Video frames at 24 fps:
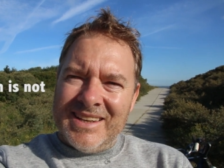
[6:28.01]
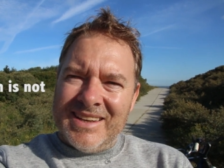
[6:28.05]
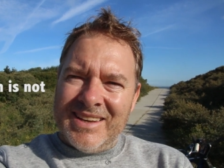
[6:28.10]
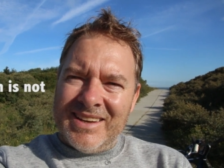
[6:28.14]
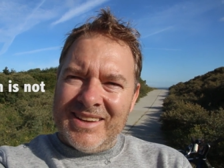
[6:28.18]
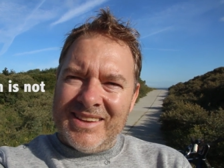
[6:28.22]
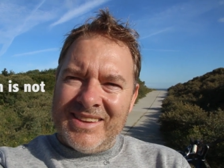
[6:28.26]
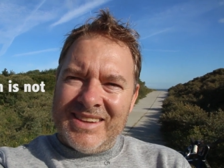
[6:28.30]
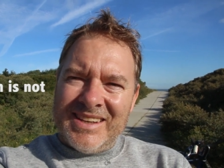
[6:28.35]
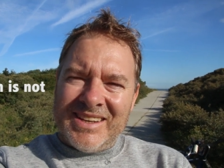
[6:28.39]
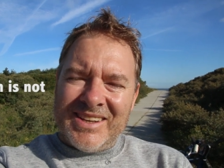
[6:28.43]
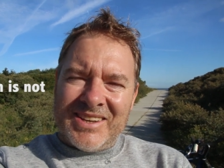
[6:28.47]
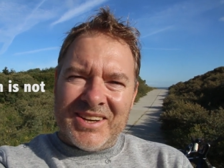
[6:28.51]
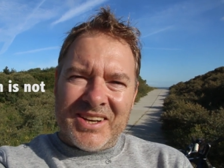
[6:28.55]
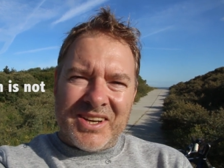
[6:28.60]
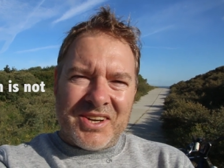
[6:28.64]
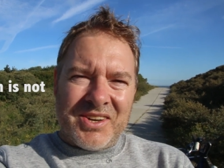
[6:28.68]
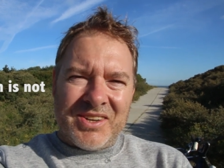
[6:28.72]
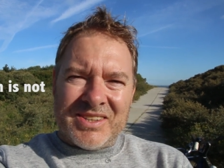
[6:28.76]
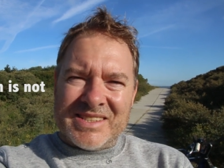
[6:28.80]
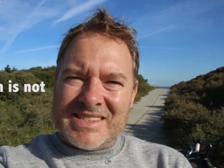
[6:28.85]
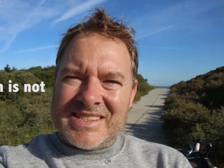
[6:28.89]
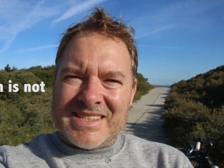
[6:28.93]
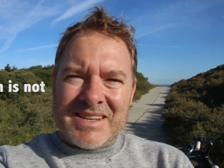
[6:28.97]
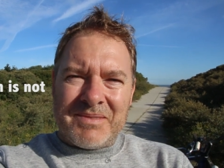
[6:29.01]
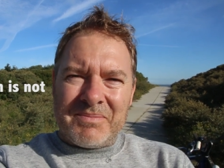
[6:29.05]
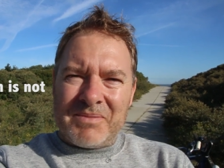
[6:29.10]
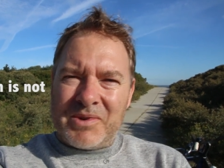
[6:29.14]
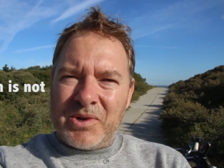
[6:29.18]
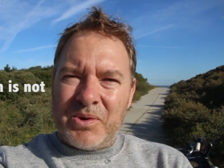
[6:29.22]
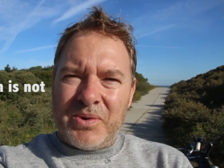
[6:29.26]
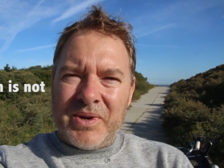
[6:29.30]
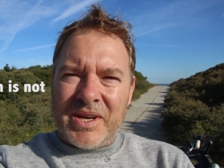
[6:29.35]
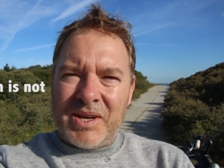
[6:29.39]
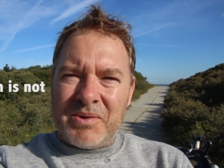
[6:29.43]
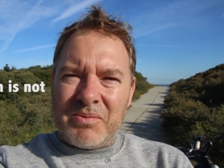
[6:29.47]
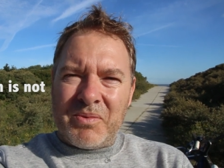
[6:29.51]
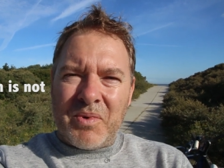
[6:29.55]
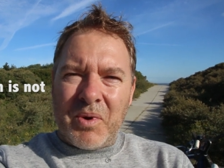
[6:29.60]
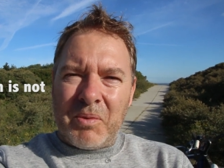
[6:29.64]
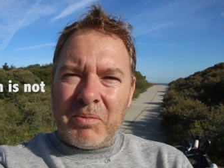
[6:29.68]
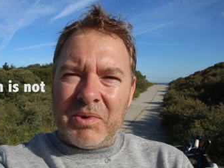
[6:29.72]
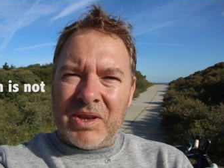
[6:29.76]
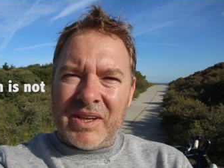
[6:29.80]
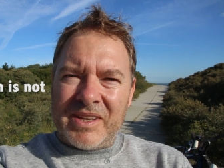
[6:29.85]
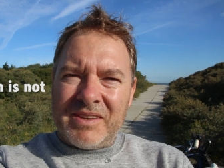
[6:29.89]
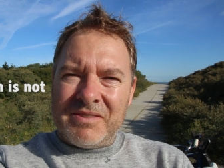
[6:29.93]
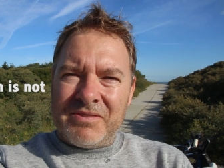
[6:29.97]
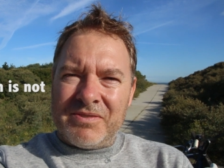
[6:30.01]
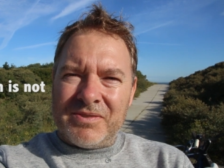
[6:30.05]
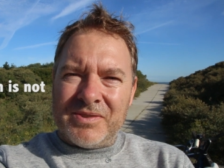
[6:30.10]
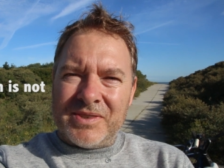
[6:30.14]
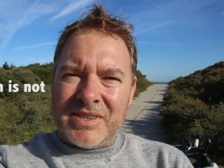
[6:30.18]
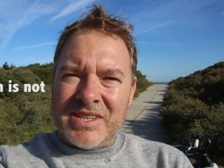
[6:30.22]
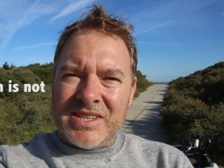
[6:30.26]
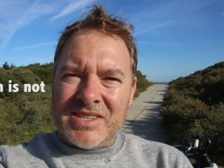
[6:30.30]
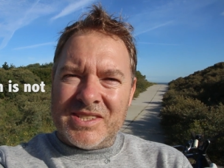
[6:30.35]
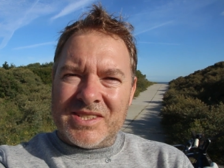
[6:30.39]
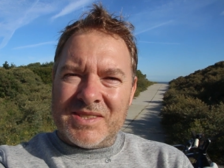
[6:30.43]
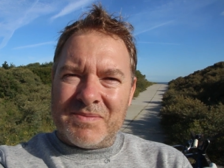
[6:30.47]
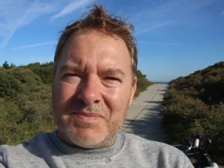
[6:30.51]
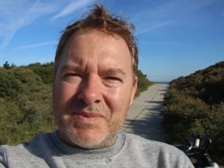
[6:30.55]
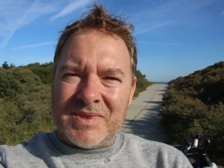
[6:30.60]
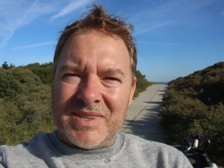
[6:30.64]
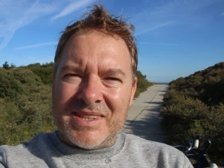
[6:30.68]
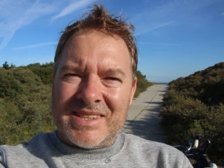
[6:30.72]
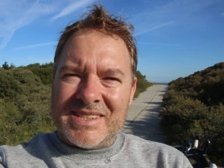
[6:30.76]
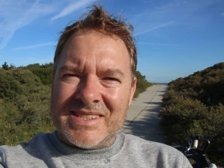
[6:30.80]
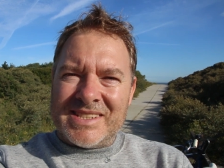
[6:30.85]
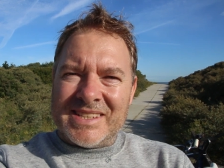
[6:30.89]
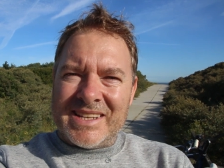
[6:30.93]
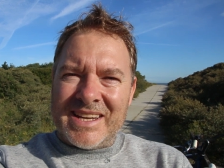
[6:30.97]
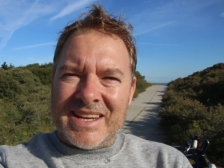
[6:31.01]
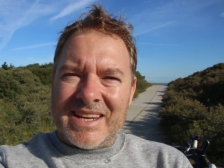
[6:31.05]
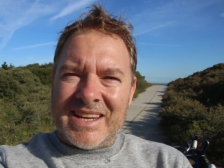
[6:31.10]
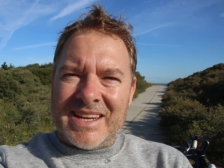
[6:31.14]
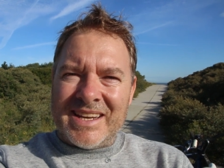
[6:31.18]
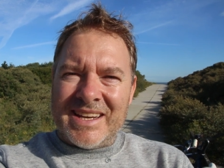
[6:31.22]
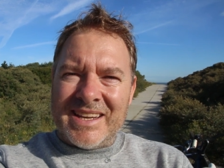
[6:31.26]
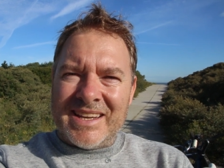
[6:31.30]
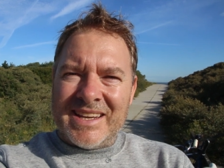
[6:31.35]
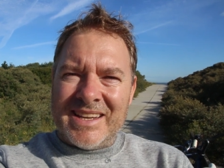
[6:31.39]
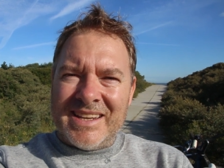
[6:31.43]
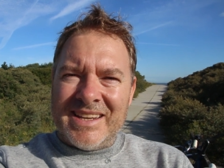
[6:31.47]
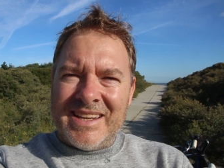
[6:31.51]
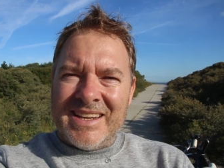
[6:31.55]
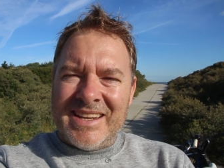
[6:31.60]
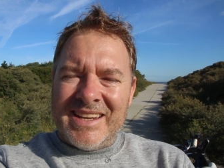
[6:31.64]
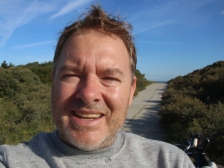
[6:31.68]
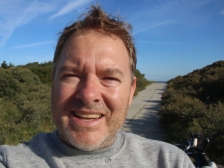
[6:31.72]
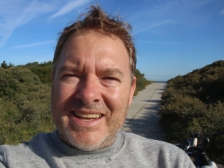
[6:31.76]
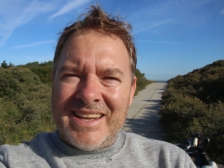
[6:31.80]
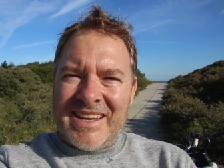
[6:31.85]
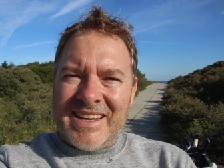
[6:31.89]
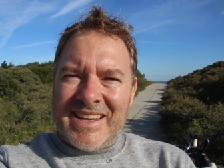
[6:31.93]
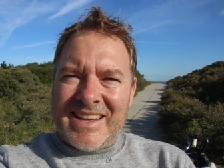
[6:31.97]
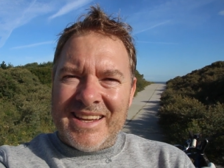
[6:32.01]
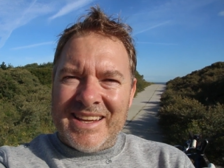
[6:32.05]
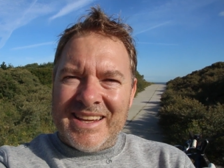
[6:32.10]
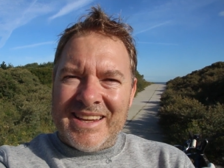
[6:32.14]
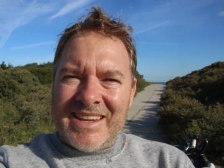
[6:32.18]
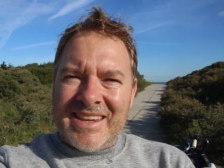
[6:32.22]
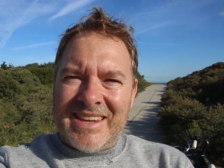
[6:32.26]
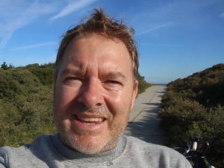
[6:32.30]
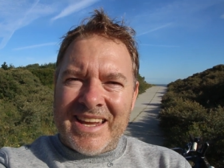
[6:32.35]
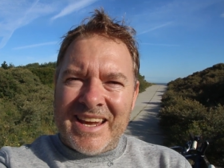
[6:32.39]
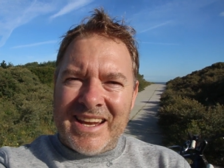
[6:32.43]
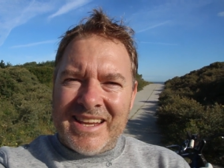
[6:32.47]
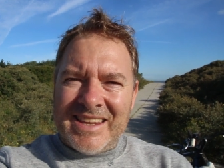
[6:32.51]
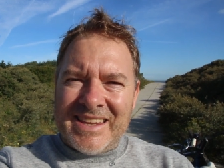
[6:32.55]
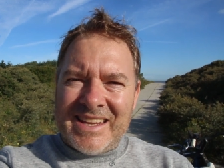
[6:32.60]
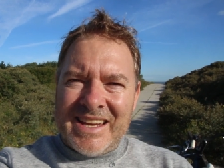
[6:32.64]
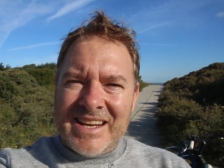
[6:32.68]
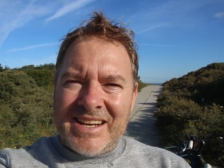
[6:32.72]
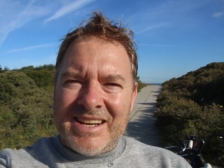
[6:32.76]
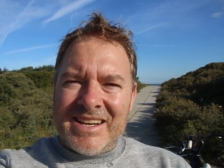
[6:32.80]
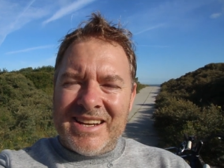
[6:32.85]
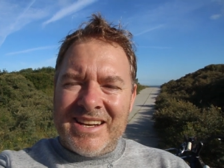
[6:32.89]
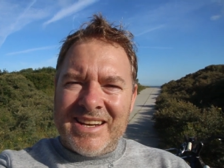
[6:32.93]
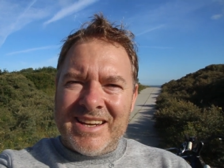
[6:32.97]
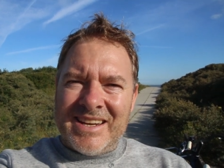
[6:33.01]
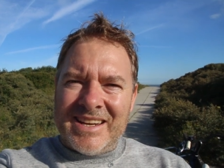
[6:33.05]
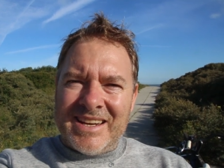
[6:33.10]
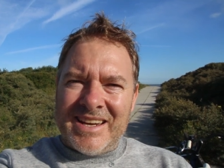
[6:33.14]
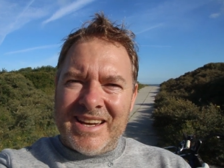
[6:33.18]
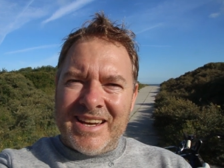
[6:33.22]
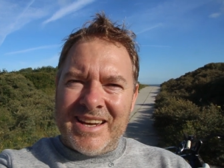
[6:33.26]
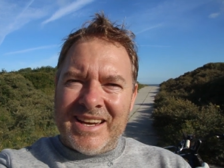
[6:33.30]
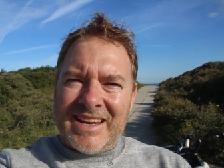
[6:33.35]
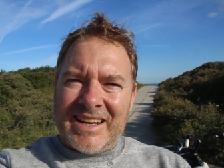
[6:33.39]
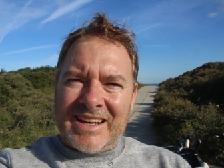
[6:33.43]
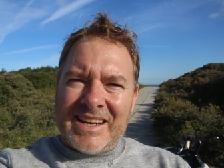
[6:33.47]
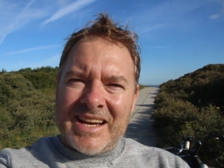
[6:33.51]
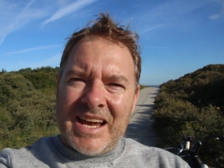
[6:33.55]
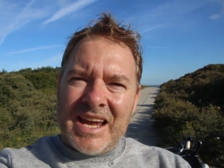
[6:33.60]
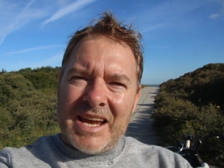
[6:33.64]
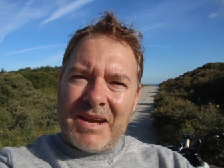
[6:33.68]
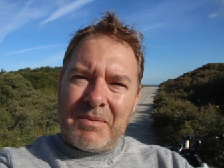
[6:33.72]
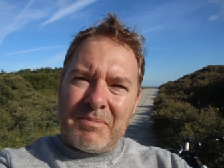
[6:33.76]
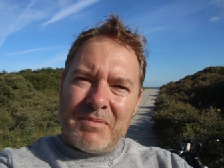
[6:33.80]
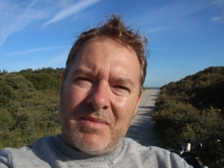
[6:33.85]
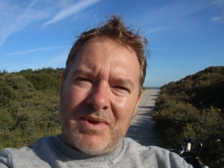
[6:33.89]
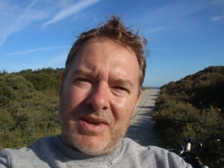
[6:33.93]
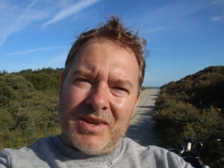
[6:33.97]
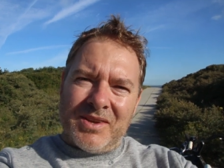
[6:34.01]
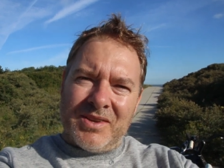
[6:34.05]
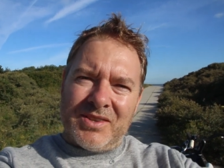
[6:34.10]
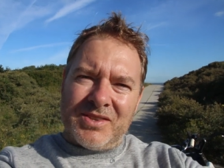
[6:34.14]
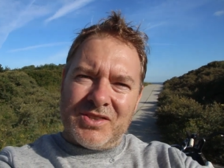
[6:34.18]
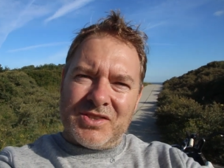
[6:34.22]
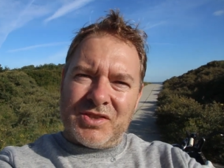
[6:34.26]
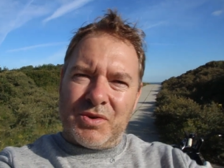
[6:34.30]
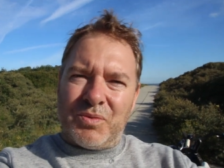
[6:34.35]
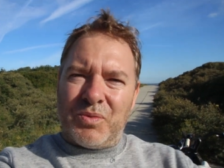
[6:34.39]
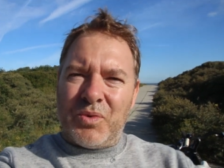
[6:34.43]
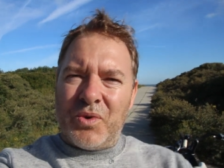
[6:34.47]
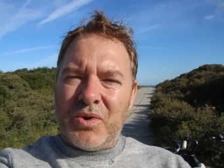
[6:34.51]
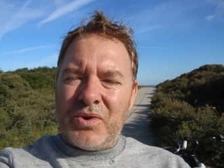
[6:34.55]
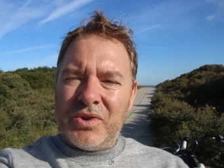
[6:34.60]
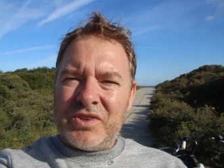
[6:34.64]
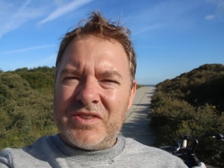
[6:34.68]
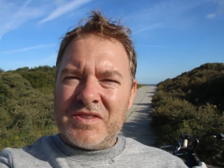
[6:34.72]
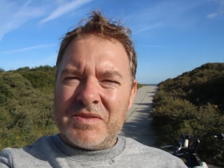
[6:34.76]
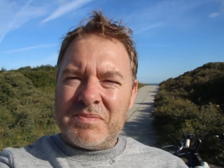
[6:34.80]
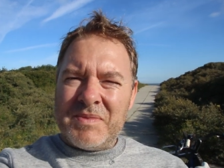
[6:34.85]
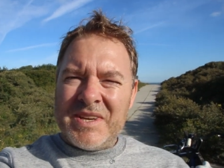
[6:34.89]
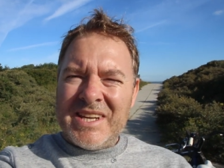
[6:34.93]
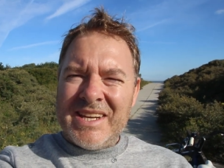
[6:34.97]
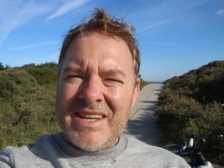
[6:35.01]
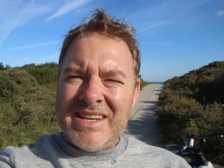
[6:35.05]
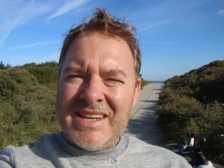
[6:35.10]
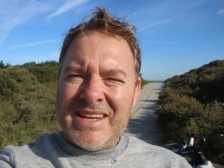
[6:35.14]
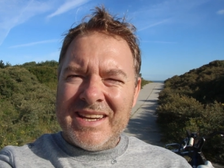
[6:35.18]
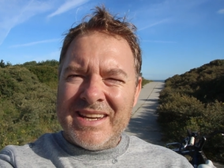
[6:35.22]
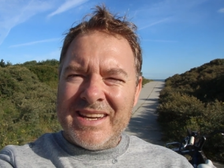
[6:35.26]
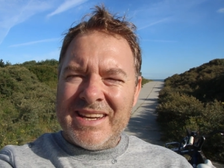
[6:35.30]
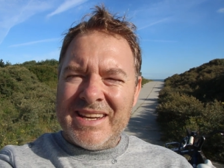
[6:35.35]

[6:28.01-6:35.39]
I think I got some quick wobbly footage, but uh, they then uh, came towards me.